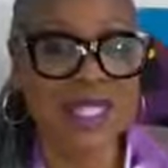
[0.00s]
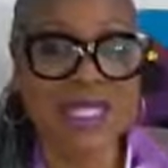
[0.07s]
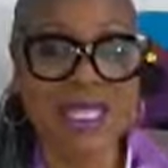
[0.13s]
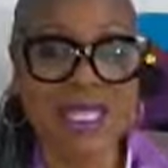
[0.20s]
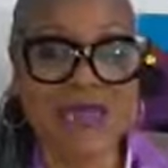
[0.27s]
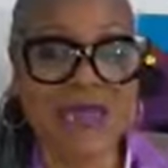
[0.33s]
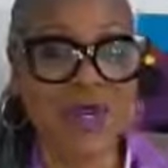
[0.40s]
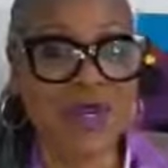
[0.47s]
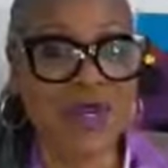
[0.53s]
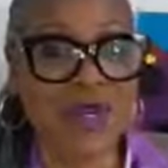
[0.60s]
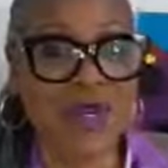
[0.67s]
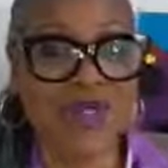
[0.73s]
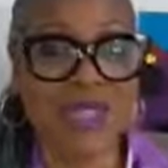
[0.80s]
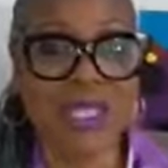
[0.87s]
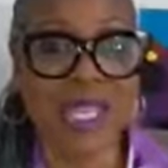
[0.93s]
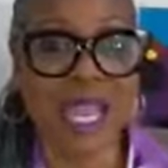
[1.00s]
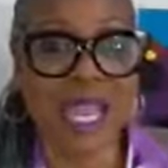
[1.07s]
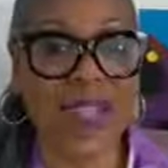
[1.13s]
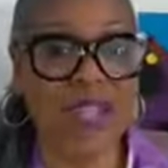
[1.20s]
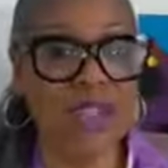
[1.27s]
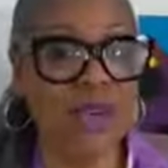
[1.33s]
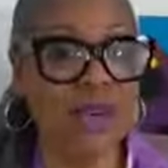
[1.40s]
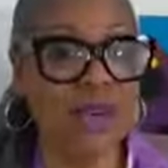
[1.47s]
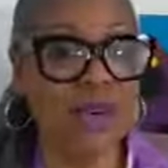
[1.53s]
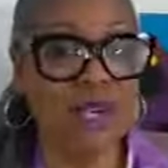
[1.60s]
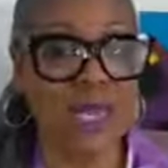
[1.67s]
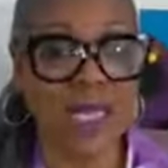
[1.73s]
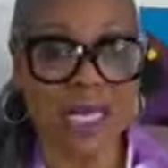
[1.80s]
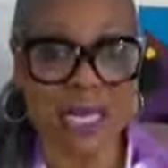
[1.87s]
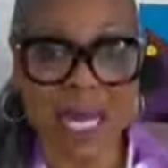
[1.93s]
to emerge, and you're
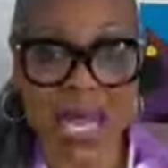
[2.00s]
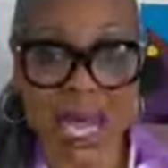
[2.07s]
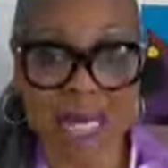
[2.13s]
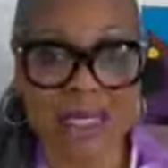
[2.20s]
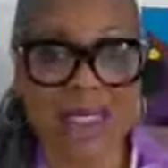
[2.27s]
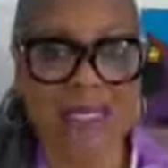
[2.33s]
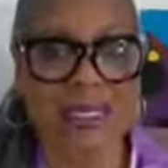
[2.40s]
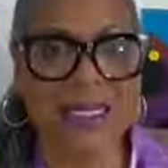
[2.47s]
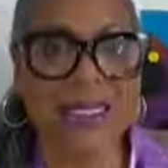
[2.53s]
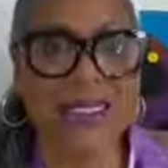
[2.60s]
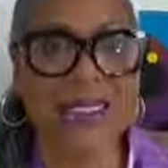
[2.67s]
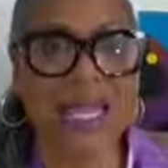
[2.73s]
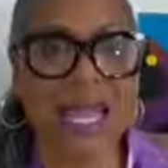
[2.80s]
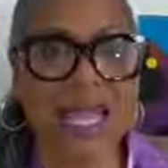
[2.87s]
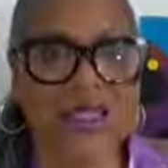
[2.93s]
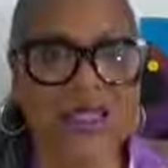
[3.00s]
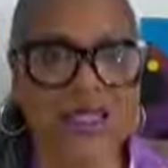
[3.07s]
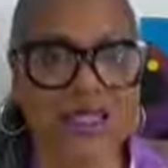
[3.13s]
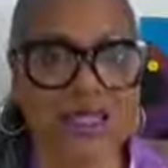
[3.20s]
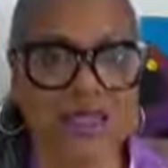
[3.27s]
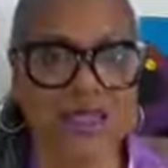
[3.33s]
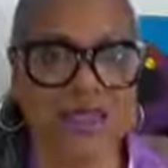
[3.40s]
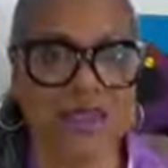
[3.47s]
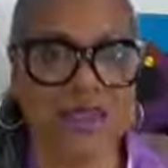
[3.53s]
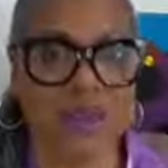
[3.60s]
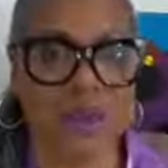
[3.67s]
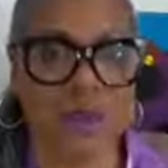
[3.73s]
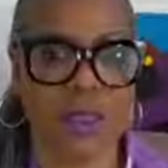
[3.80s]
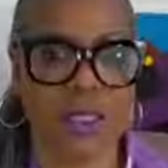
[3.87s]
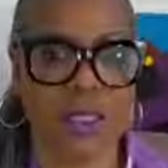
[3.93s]
going to constantly ask yourself
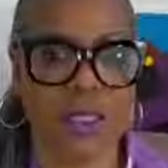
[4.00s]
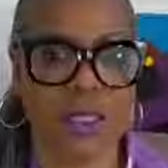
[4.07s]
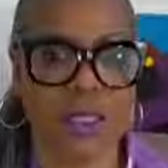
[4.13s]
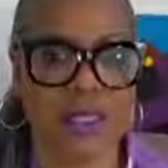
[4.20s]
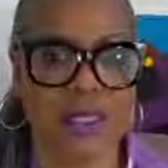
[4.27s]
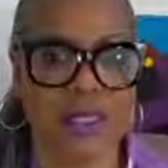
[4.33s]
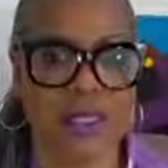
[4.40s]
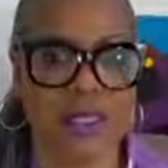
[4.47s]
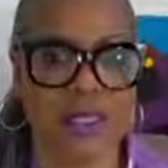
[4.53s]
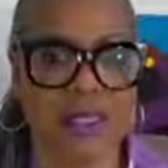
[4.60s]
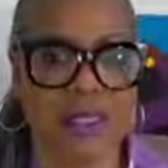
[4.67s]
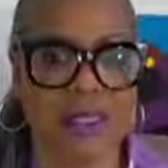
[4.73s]
those questions.